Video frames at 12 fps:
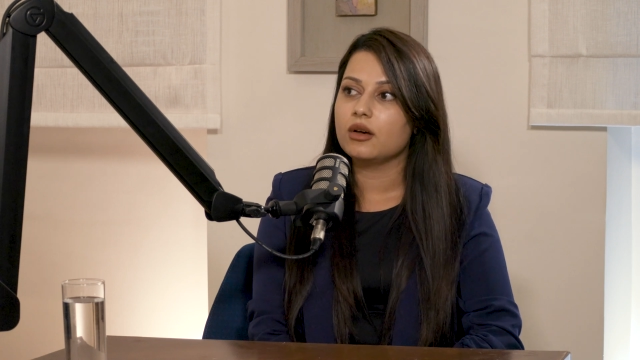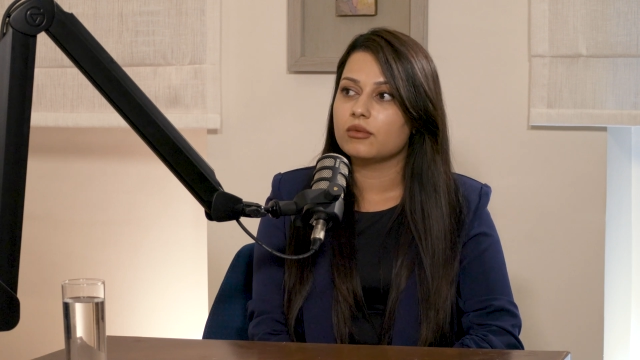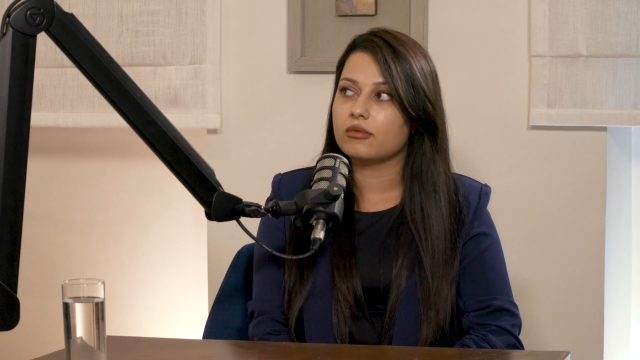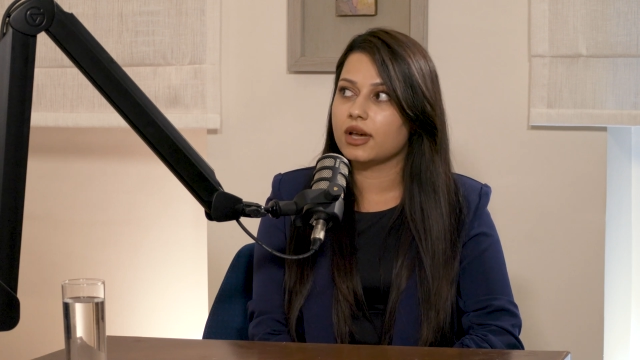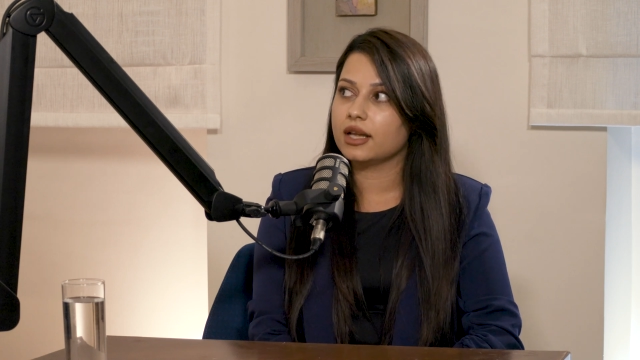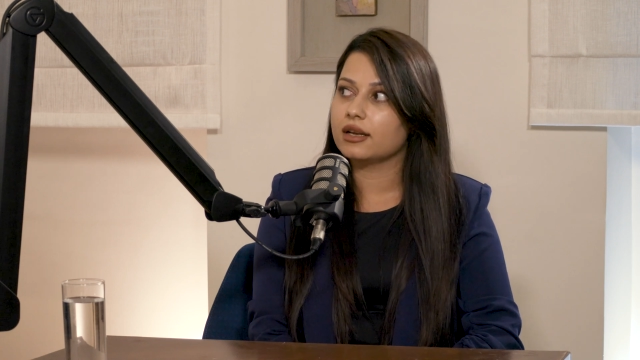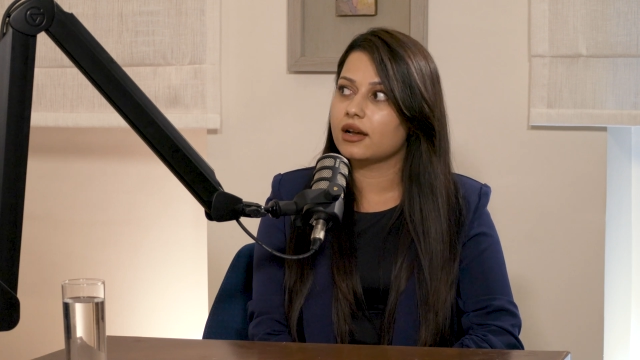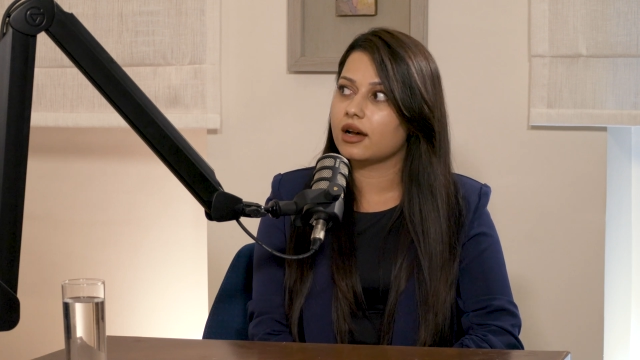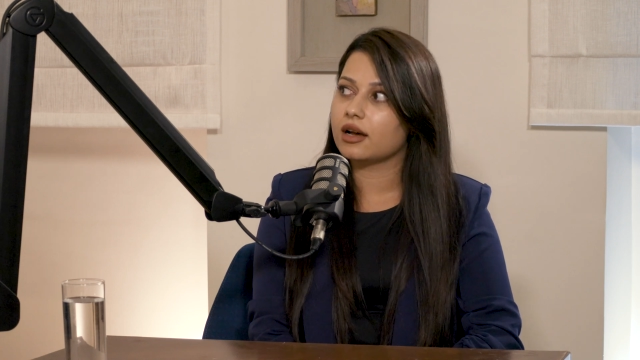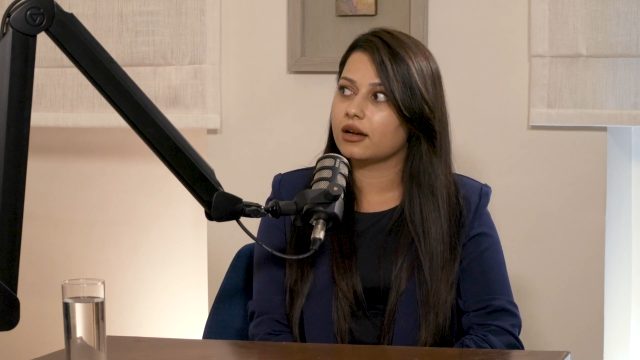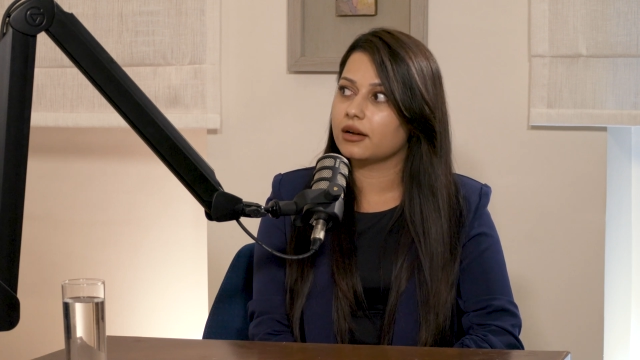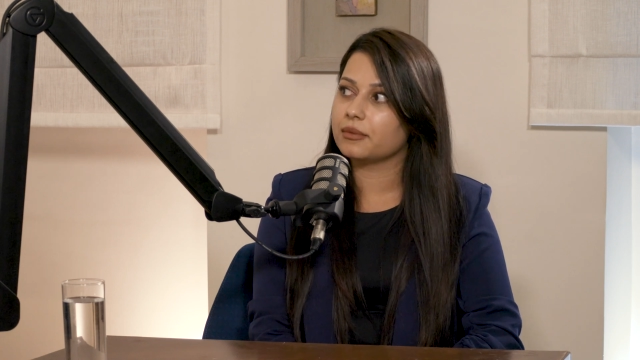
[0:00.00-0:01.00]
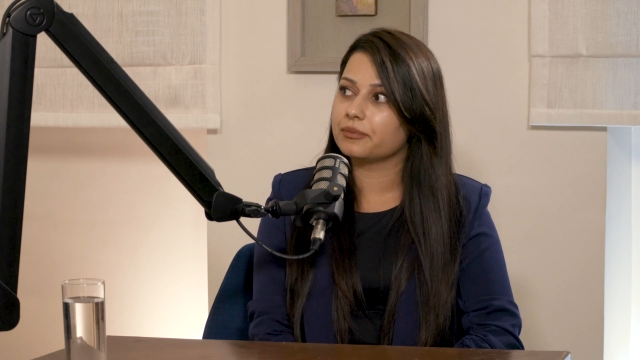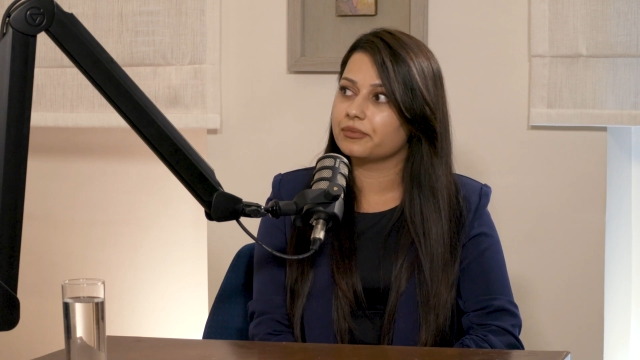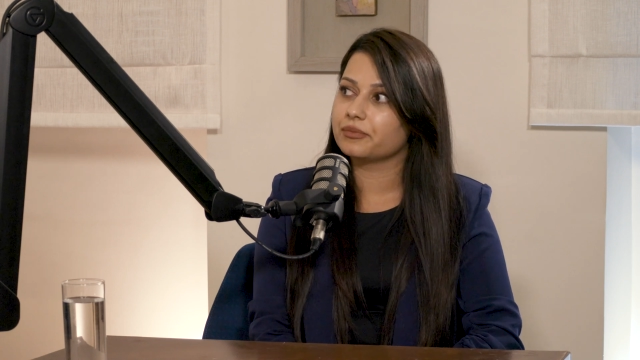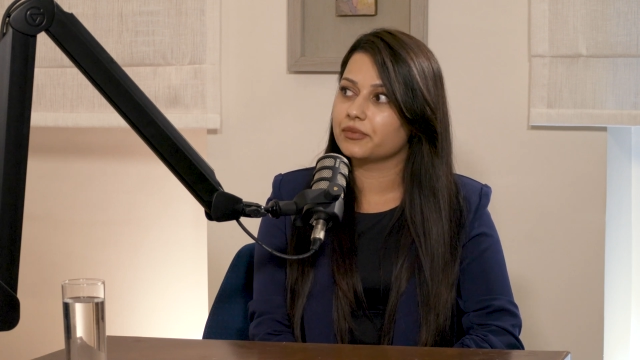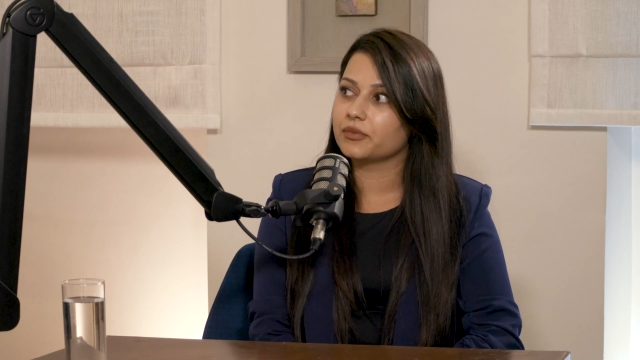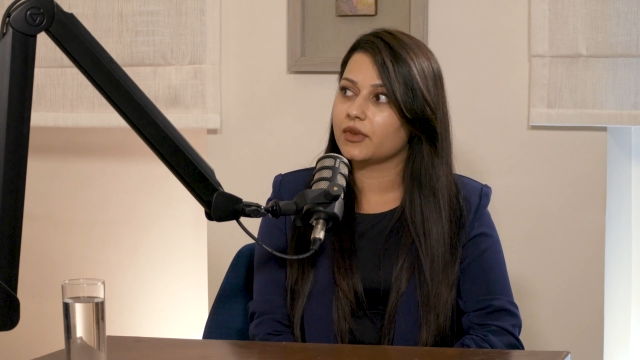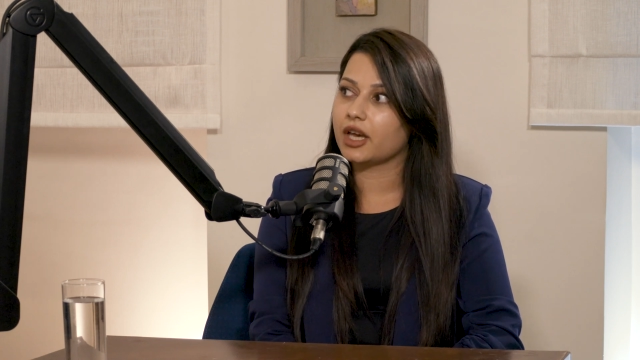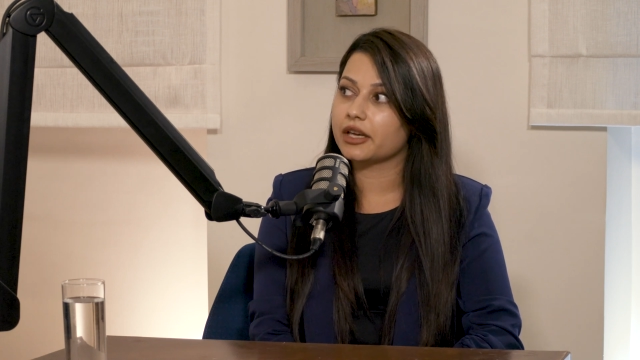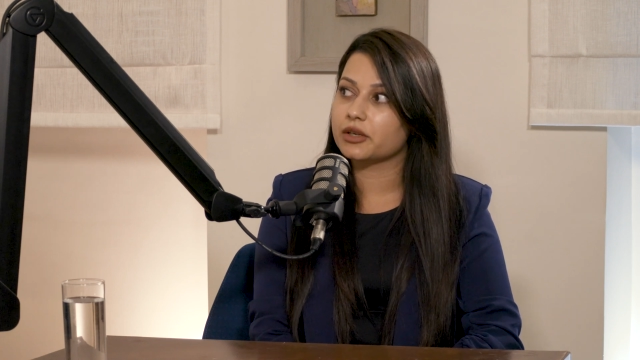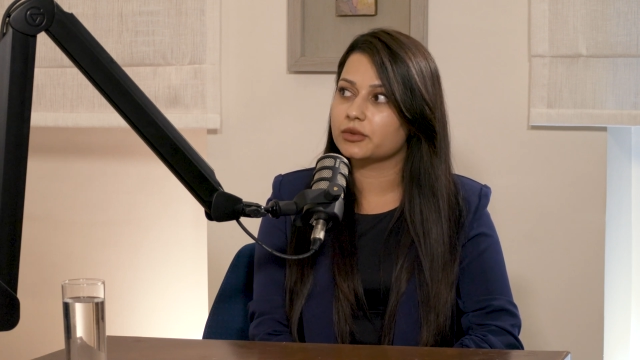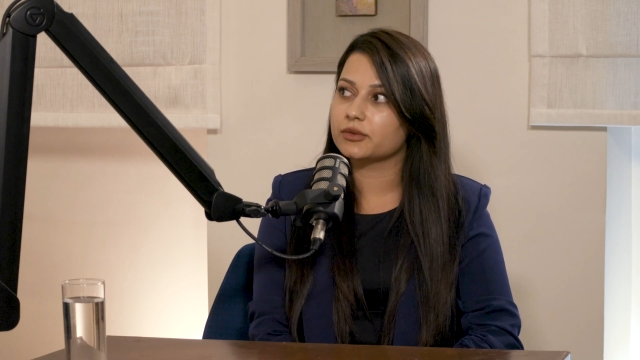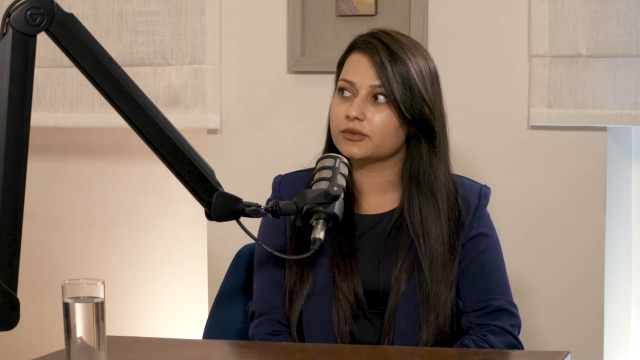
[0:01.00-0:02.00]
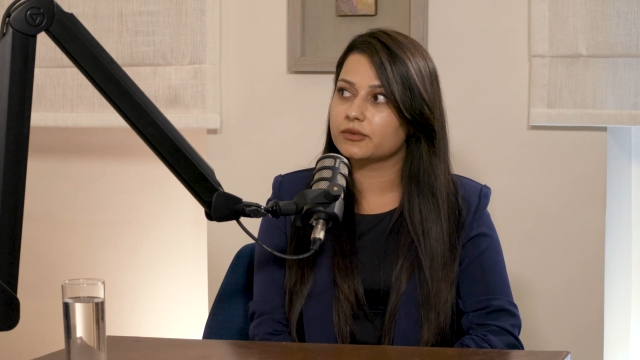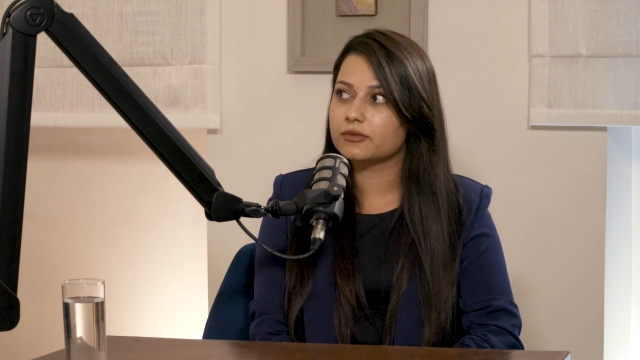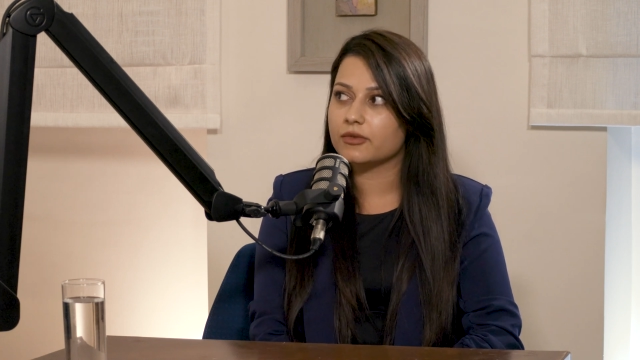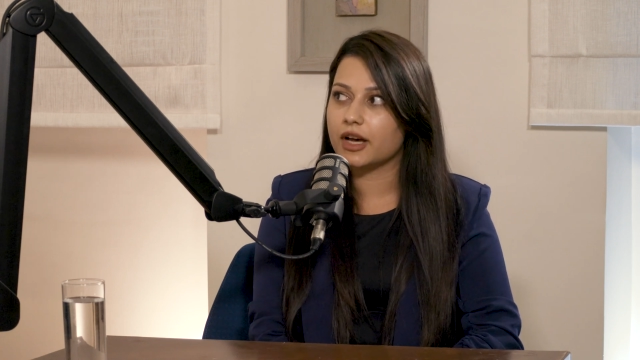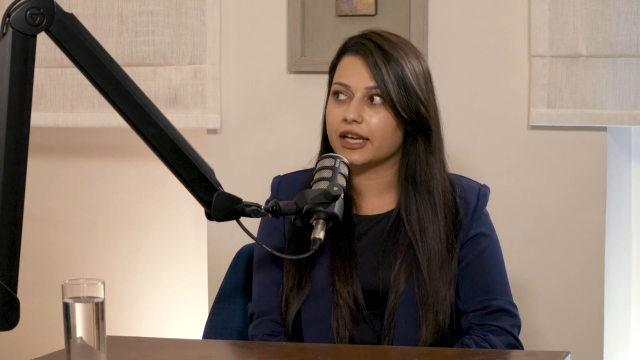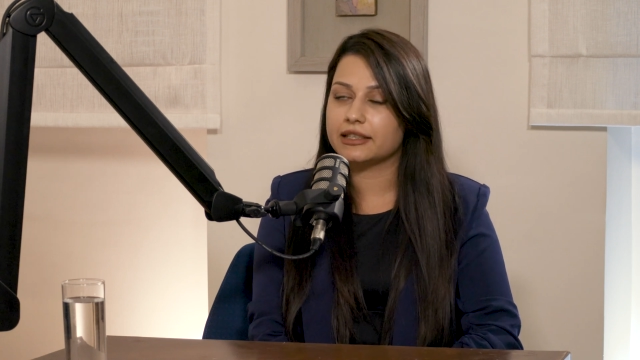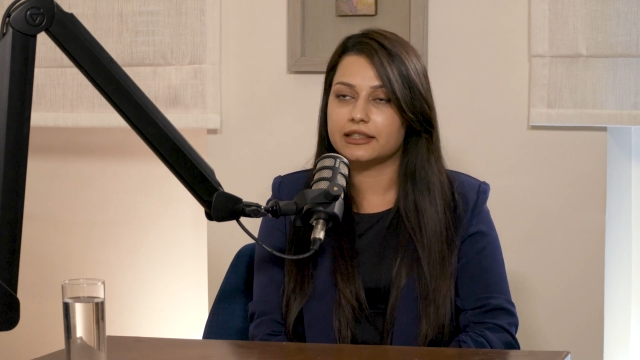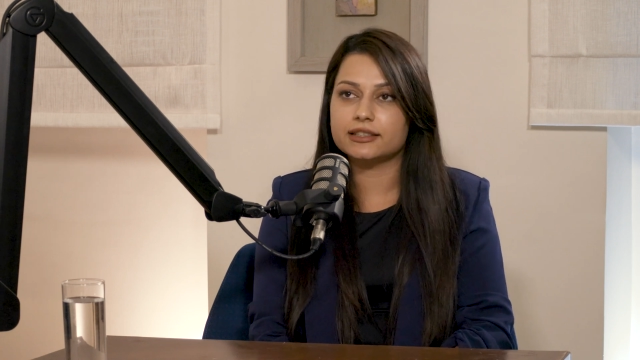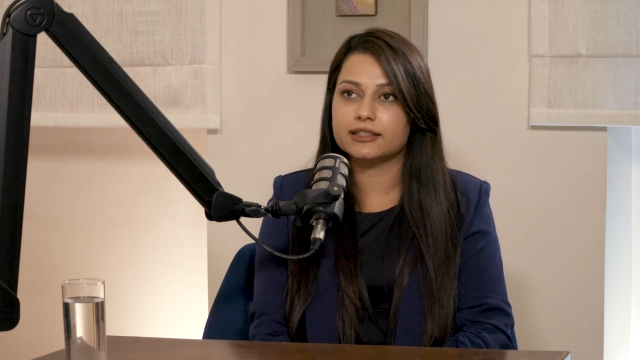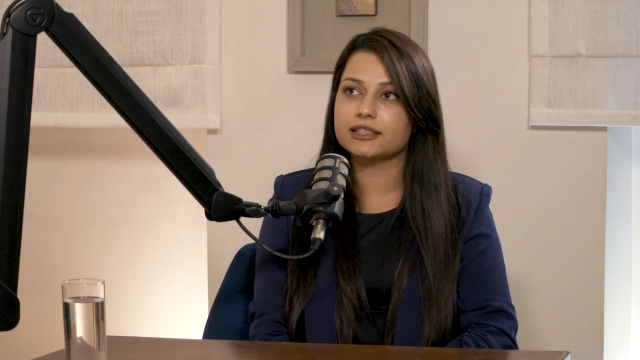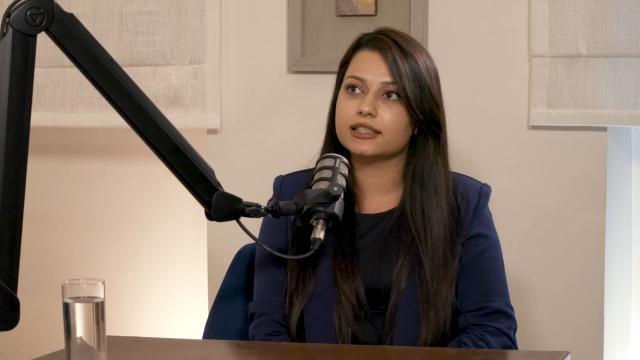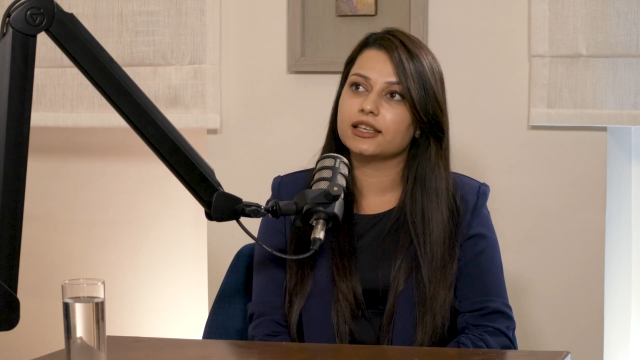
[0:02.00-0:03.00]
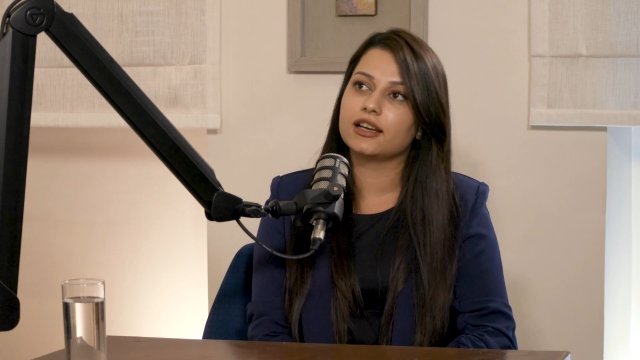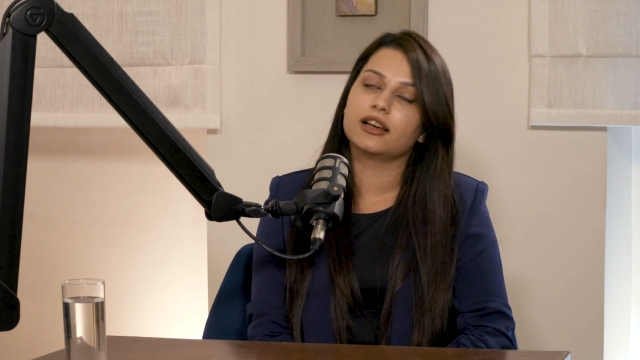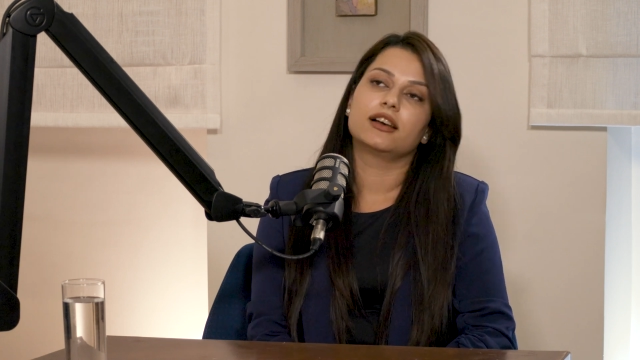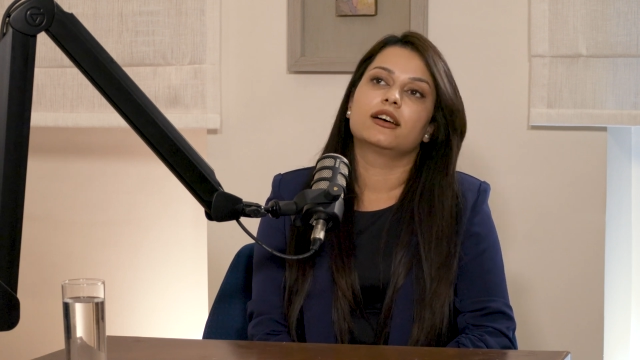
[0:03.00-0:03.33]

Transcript: when I could finally